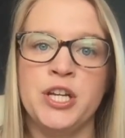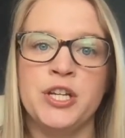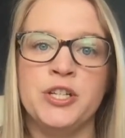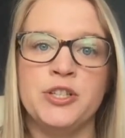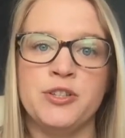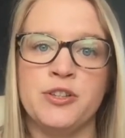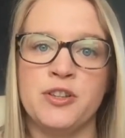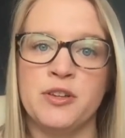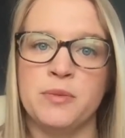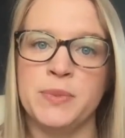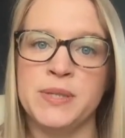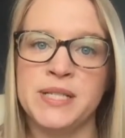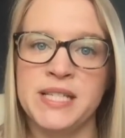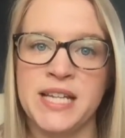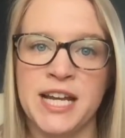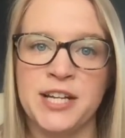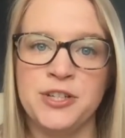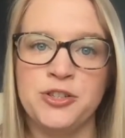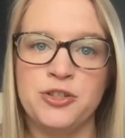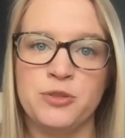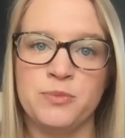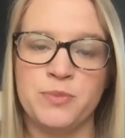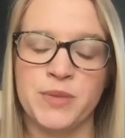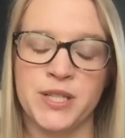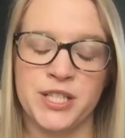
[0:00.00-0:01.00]
So the
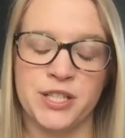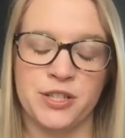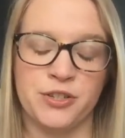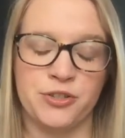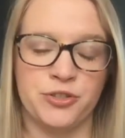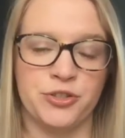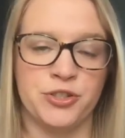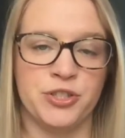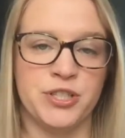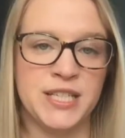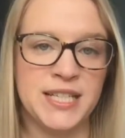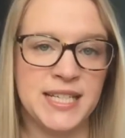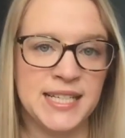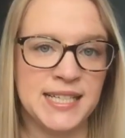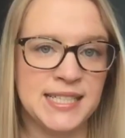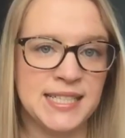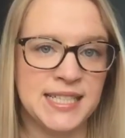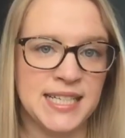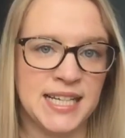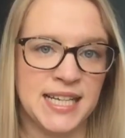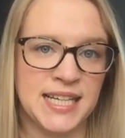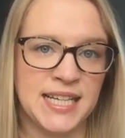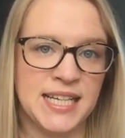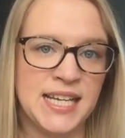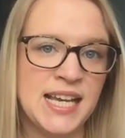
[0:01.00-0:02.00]
potential
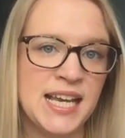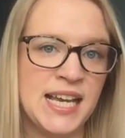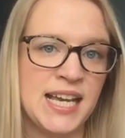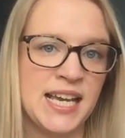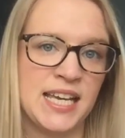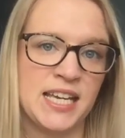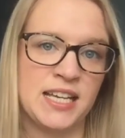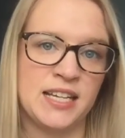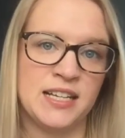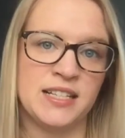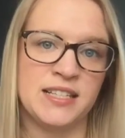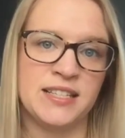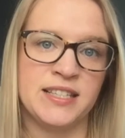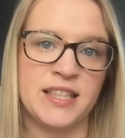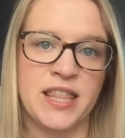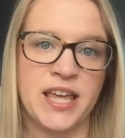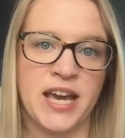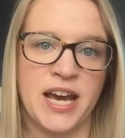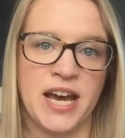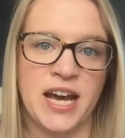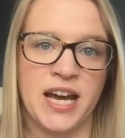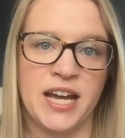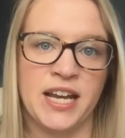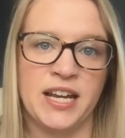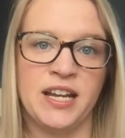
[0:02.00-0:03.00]
misunderstanding is
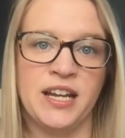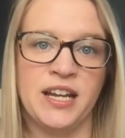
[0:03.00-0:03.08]
that